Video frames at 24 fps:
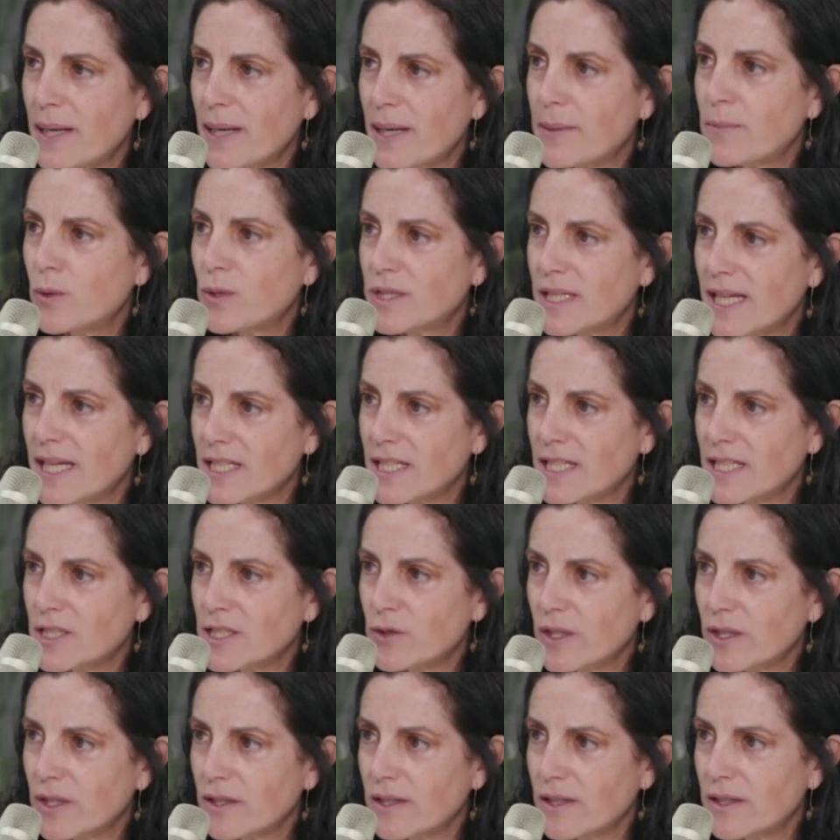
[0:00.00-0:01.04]
by
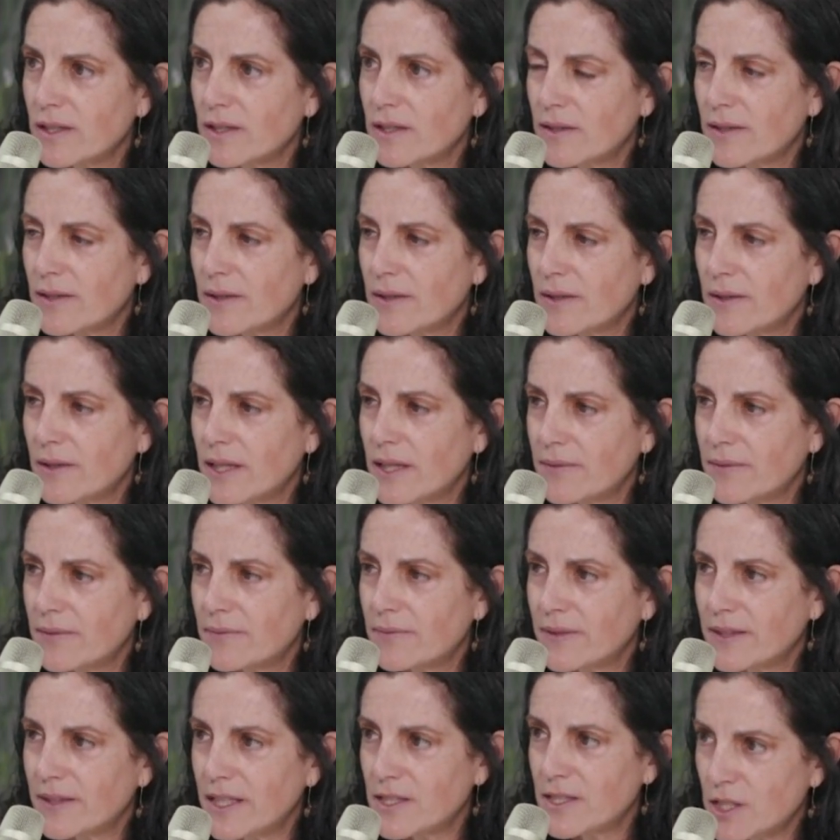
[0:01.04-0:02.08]
multilateral
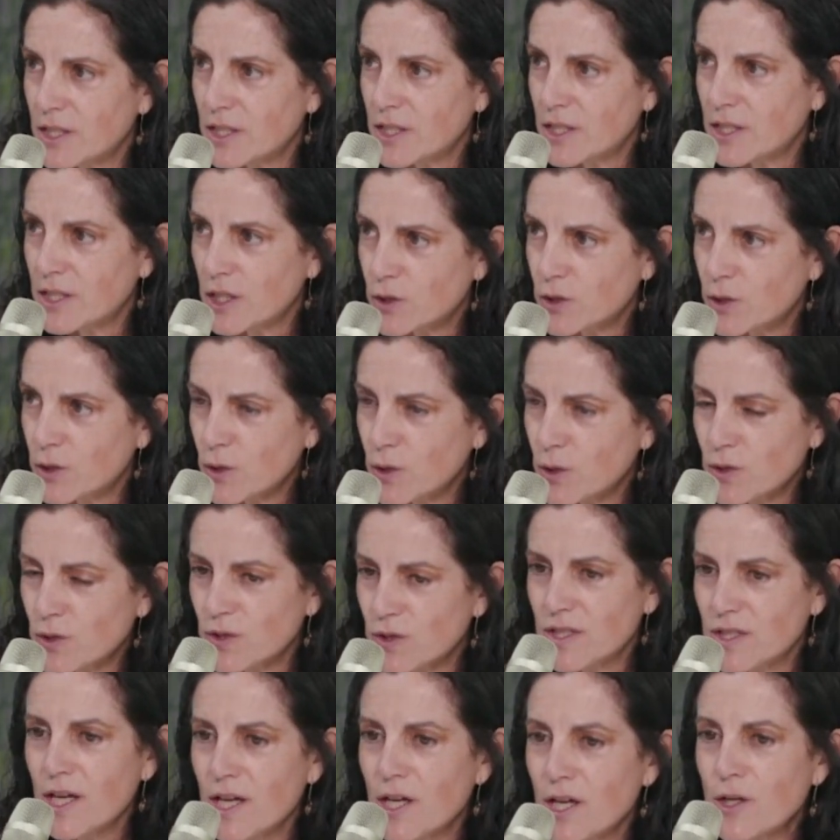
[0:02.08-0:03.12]

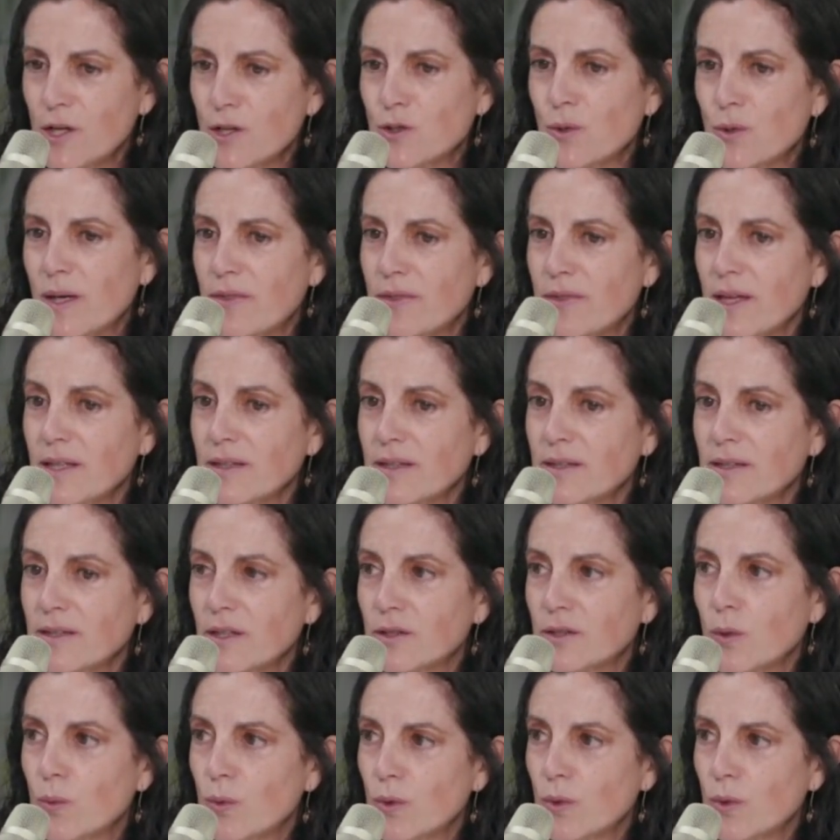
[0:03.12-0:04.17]
institutions. So I think that the